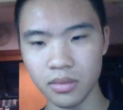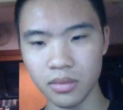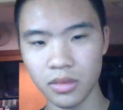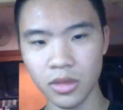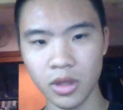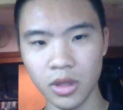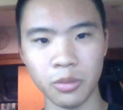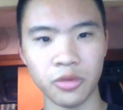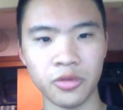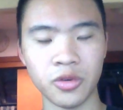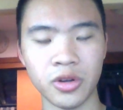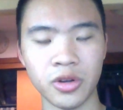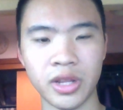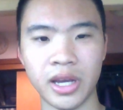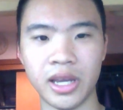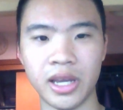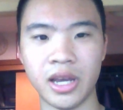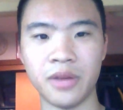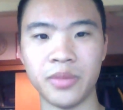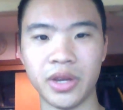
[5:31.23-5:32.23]
Before
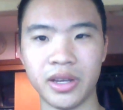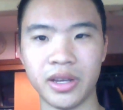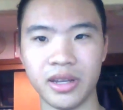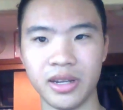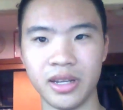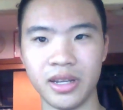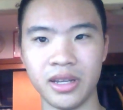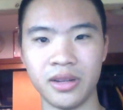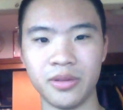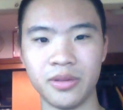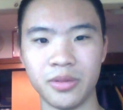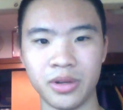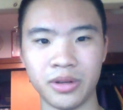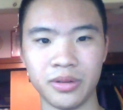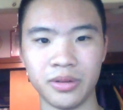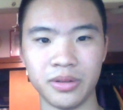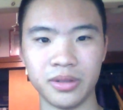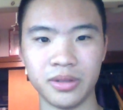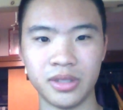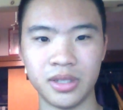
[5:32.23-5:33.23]
that, Yao Ming had hit what
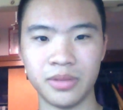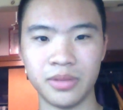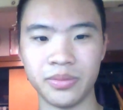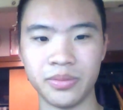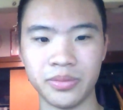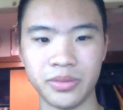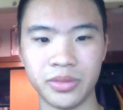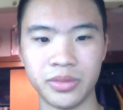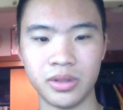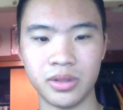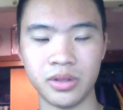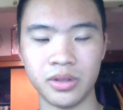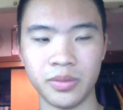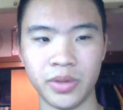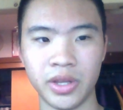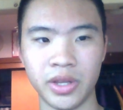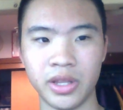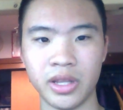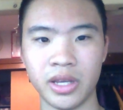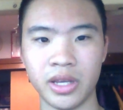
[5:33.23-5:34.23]
seemed to
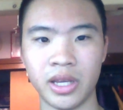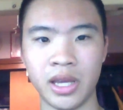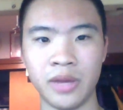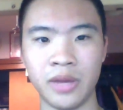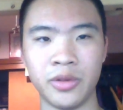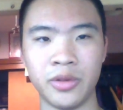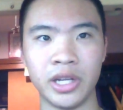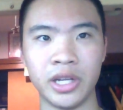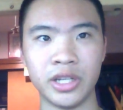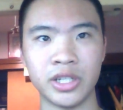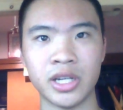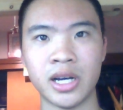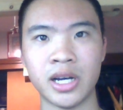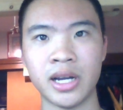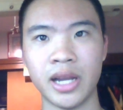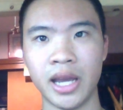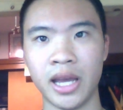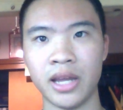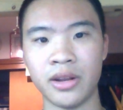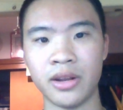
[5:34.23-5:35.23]
be the game-winning shot
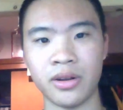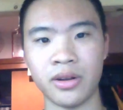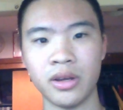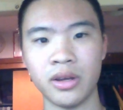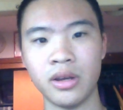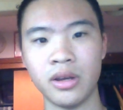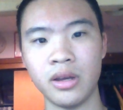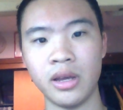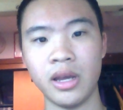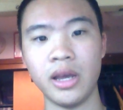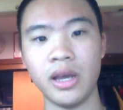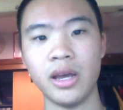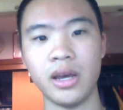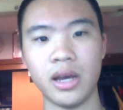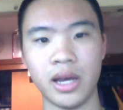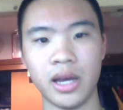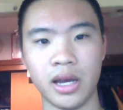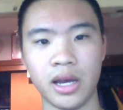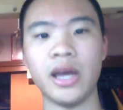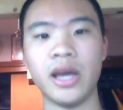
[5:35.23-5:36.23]
and
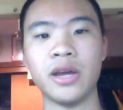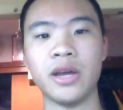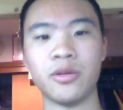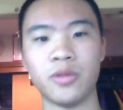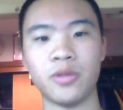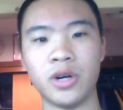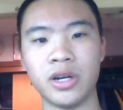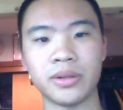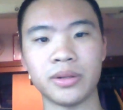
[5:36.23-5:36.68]
one,